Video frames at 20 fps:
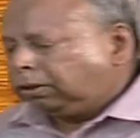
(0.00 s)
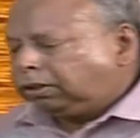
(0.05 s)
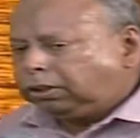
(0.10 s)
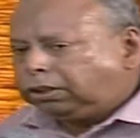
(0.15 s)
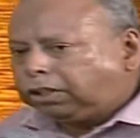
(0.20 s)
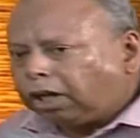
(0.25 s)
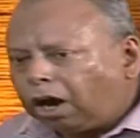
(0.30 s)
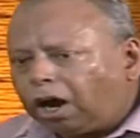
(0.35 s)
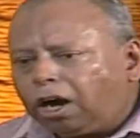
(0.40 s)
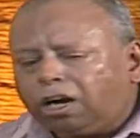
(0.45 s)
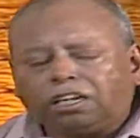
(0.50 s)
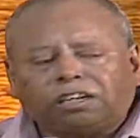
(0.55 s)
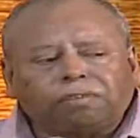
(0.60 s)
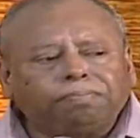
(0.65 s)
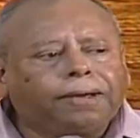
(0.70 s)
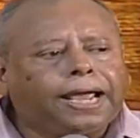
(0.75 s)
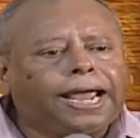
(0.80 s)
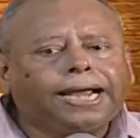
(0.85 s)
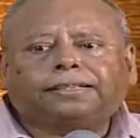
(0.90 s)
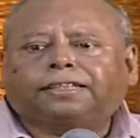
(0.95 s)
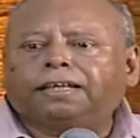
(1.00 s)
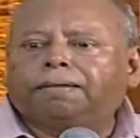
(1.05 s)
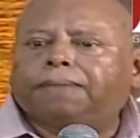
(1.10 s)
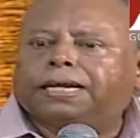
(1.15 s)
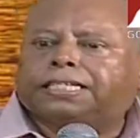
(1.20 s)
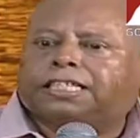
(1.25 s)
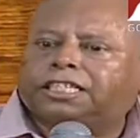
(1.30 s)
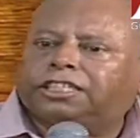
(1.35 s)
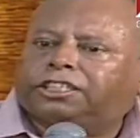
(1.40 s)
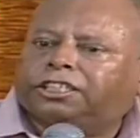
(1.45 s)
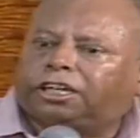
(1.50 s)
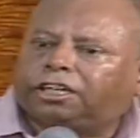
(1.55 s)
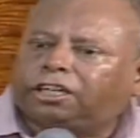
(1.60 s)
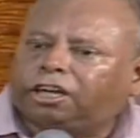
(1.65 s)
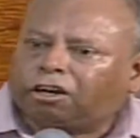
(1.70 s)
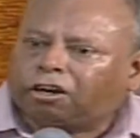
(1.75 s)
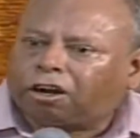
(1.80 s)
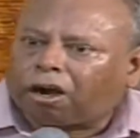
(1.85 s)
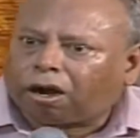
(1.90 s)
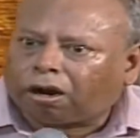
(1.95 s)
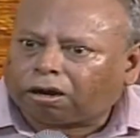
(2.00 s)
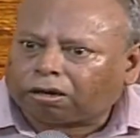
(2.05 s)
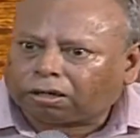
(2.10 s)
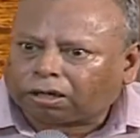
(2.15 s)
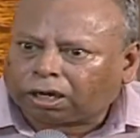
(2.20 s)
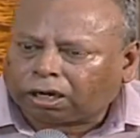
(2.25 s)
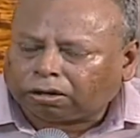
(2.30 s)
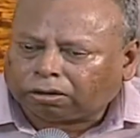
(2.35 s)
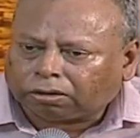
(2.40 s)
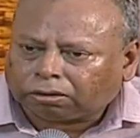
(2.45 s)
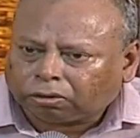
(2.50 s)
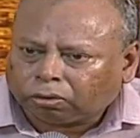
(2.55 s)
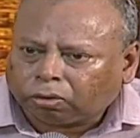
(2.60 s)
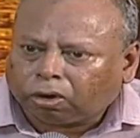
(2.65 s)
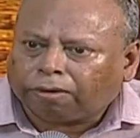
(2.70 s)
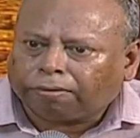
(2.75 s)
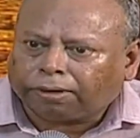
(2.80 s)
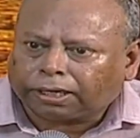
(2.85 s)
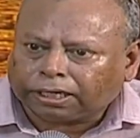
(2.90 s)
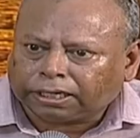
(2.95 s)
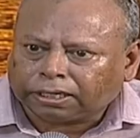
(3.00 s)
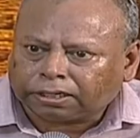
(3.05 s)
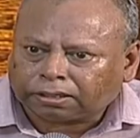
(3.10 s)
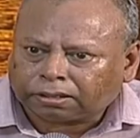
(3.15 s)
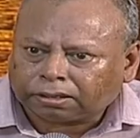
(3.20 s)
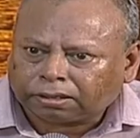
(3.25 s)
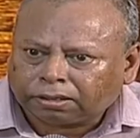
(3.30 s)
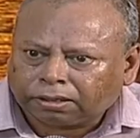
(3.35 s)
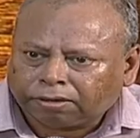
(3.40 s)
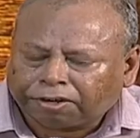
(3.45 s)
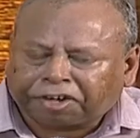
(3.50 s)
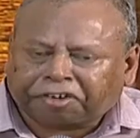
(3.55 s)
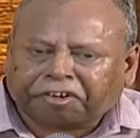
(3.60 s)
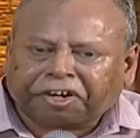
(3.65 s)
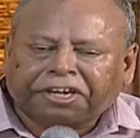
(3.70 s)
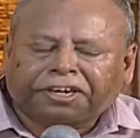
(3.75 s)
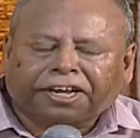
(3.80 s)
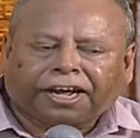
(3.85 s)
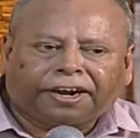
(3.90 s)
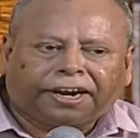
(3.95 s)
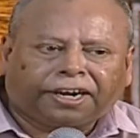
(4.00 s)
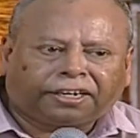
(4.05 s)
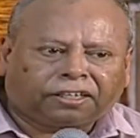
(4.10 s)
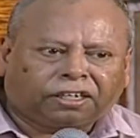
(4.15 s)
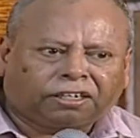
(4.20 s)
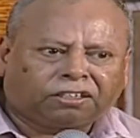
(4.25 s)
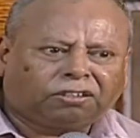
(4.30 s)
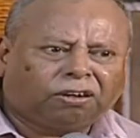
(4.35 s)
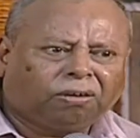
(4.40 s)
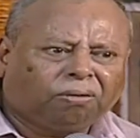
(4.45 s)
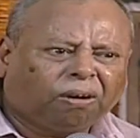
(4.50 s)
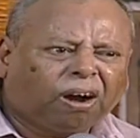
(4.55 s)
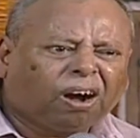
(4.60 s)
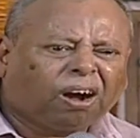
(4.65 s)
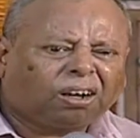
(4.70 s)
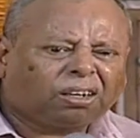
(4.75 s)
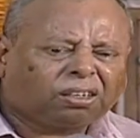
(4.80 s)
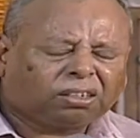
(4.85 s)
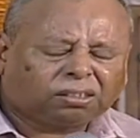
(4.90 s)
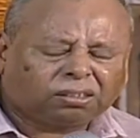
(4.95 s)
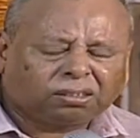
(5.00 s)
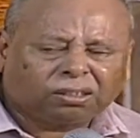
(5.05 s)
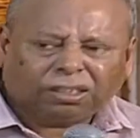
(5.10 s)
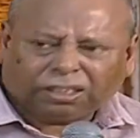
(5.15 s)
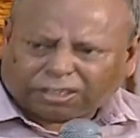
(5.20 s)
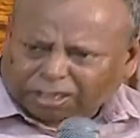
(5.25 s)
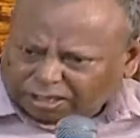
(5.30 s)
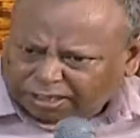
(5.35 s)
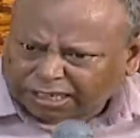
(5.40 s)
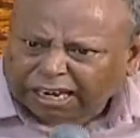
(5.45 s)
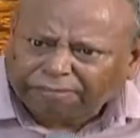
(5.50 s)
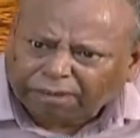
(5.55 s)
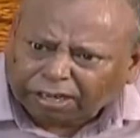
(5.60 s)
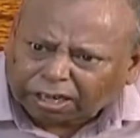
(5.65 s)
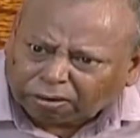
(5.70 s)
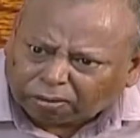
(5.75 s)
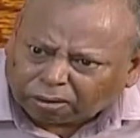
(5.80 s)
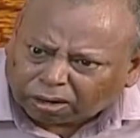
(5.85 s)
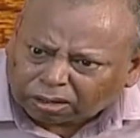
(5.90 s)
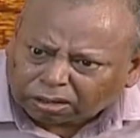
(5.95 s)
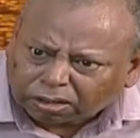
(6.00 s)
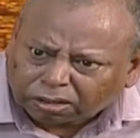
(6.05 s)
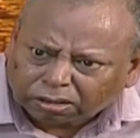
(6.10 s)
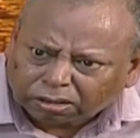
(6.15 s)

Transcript: Don't make the messenger your God. Hello, whoever he is. Retreat director, so what? Is your savior or what?